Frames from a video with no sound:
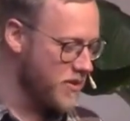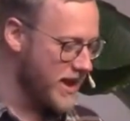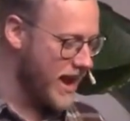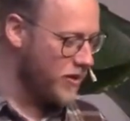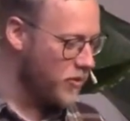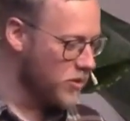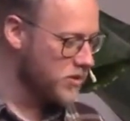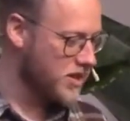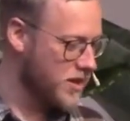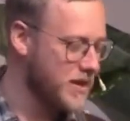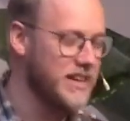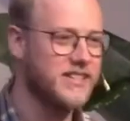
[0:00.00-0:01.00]
It now
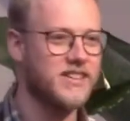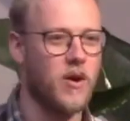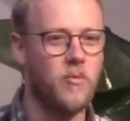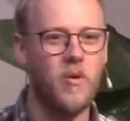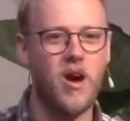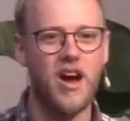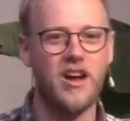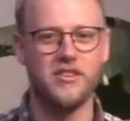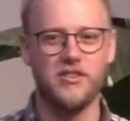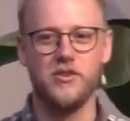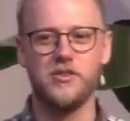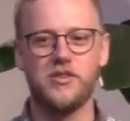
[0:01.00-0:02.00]
also means a word
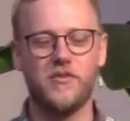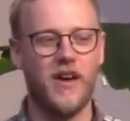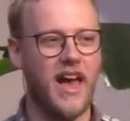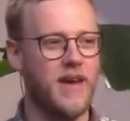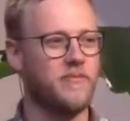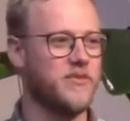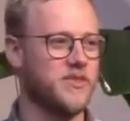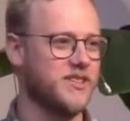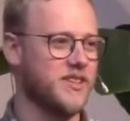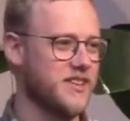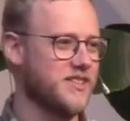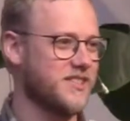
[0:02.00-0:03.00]
used for
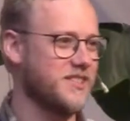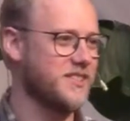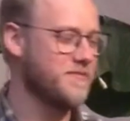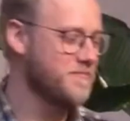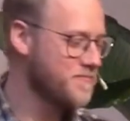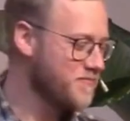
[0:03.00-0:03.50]
emphasis.